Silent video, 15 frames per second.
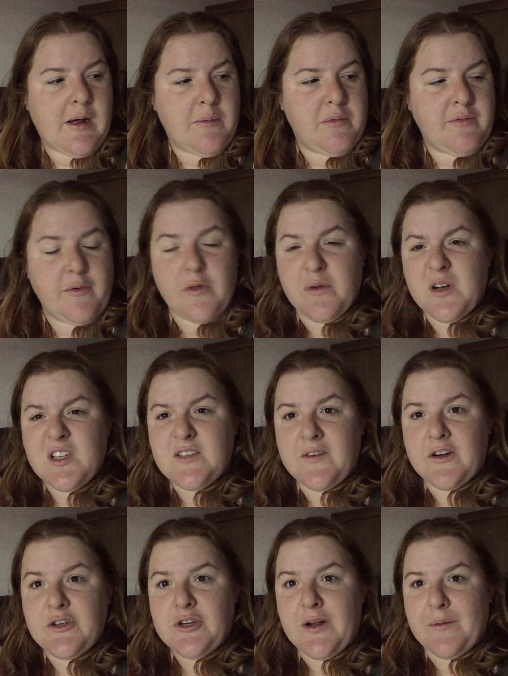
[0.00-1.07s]
before the rest of
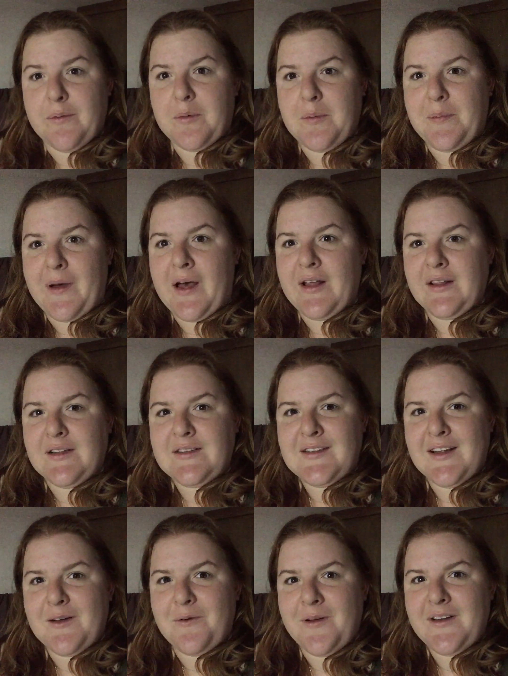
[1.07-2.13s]
our trip. But let's
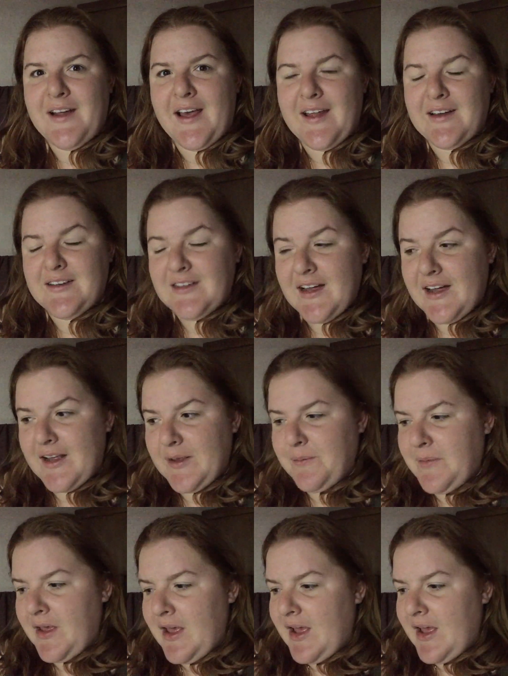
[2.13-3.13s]
take it one day at a time.